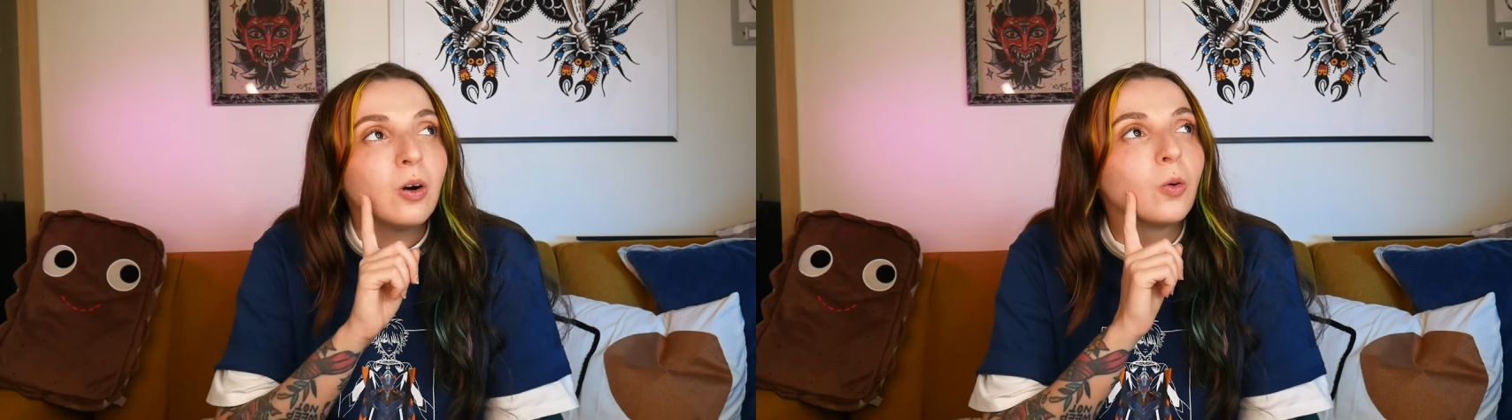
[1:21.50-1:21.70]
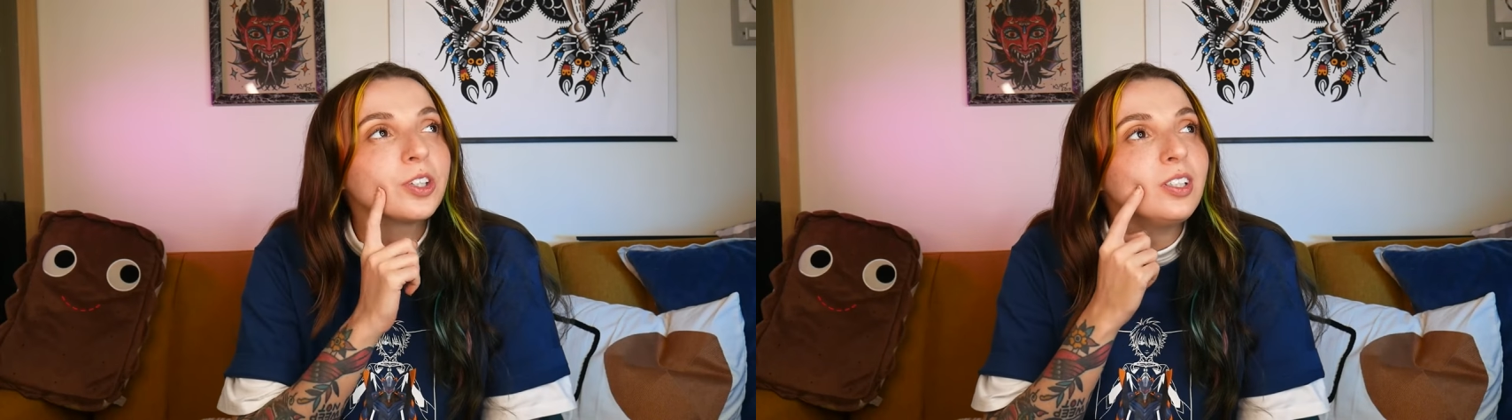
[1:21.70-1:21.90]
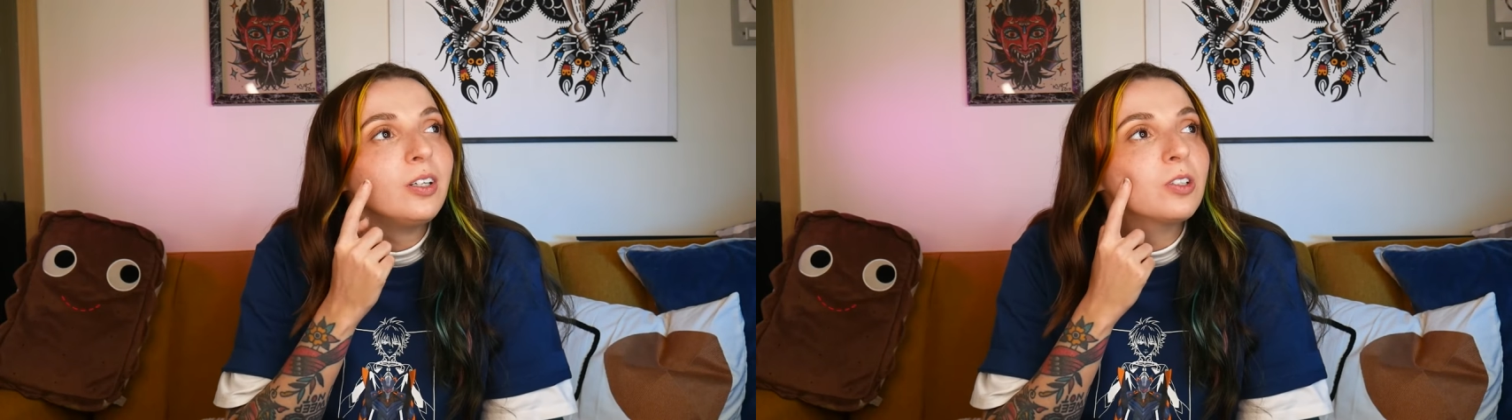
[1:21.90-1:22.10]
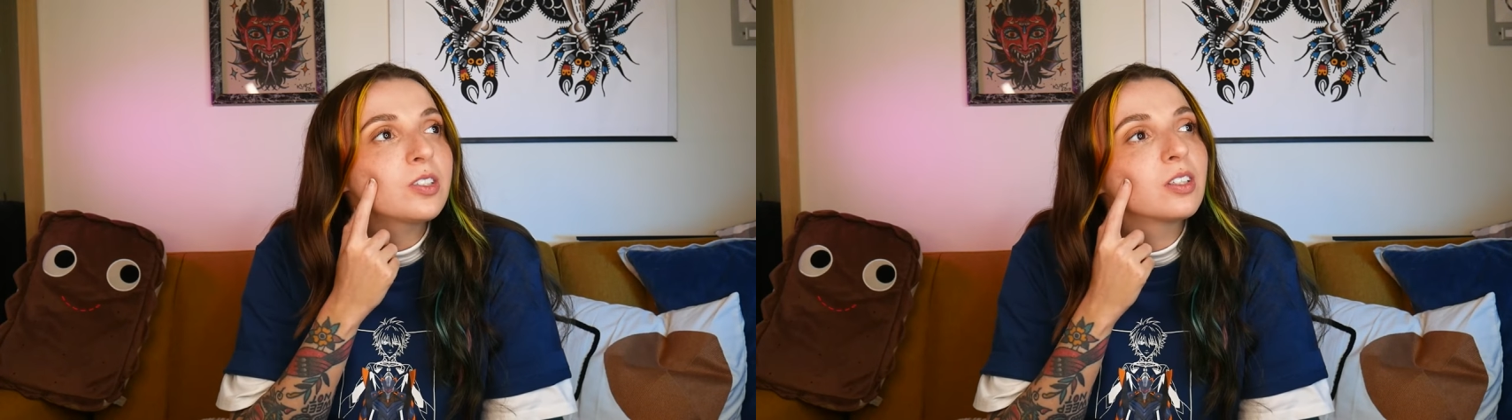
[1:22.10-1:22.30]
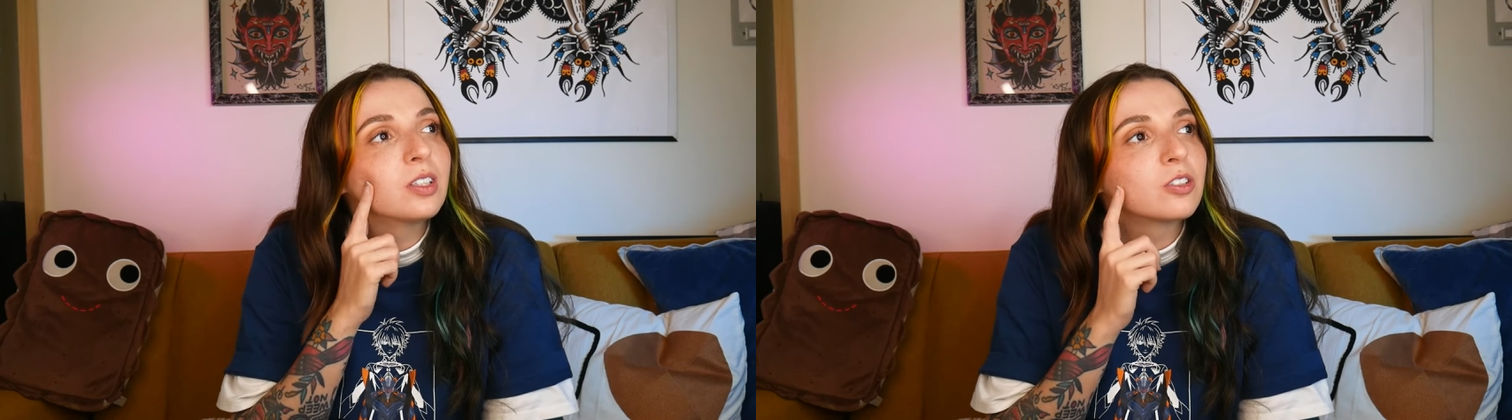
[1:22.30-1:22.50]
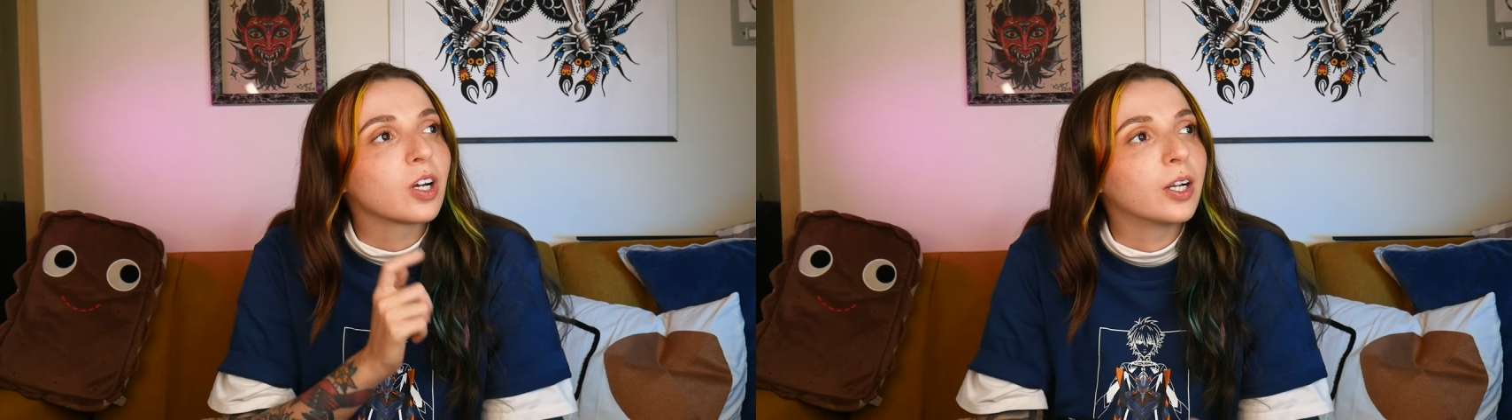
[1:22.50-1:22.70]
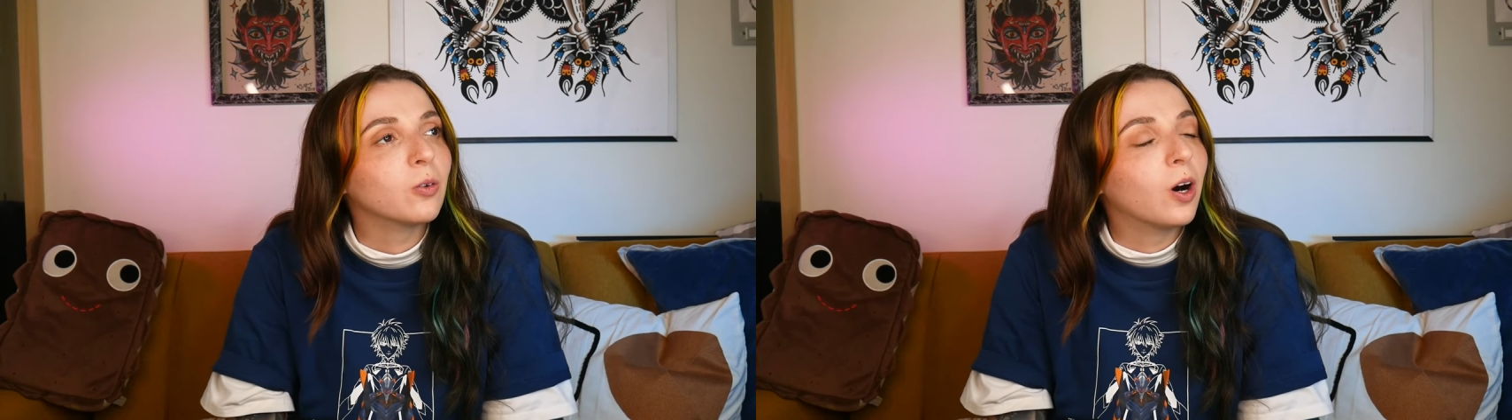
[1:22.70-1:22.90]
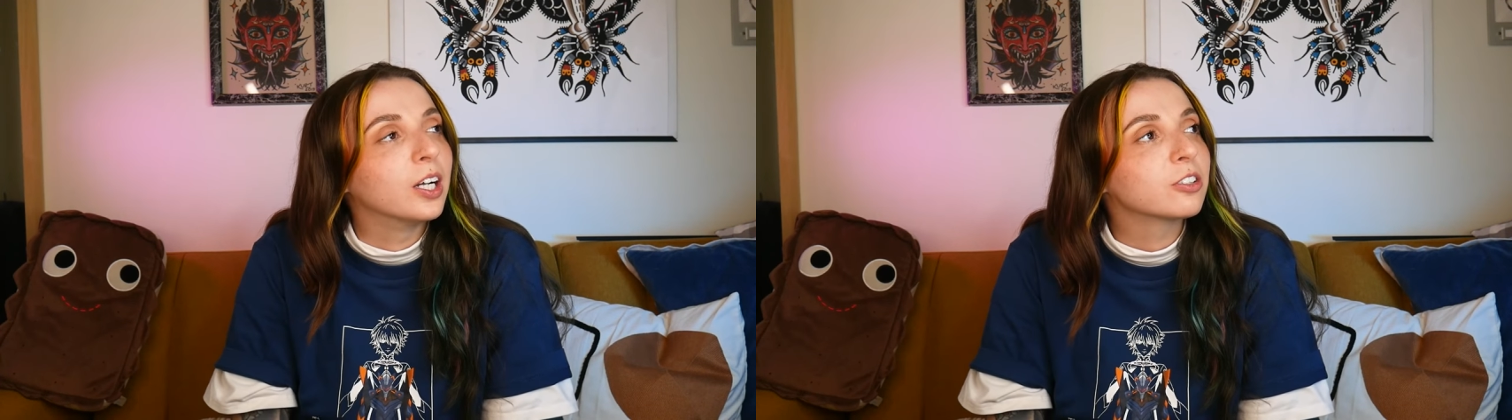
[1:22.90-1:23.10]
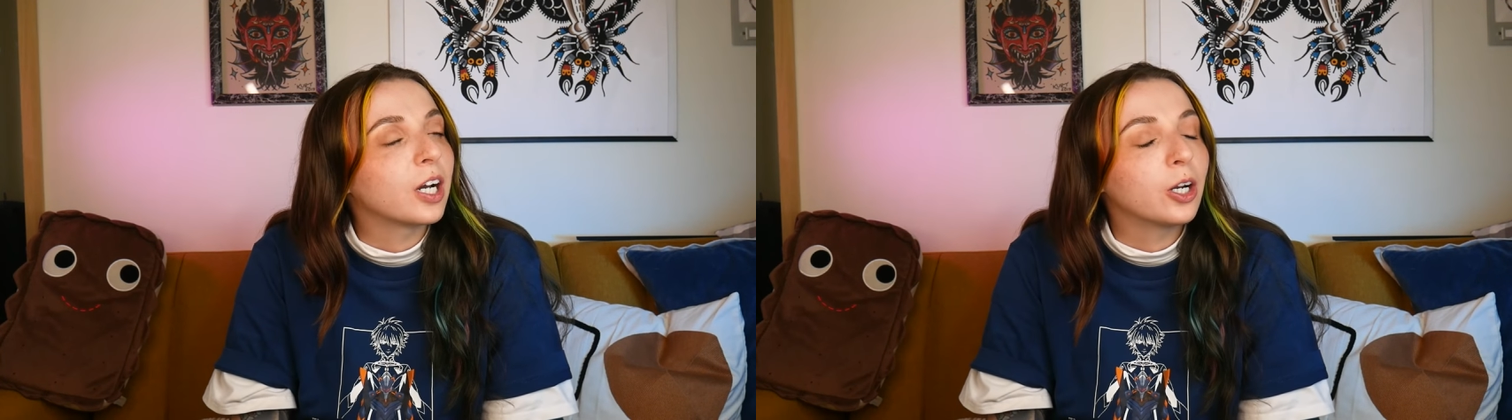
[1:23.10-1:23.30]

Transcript: What did I recently try to watch?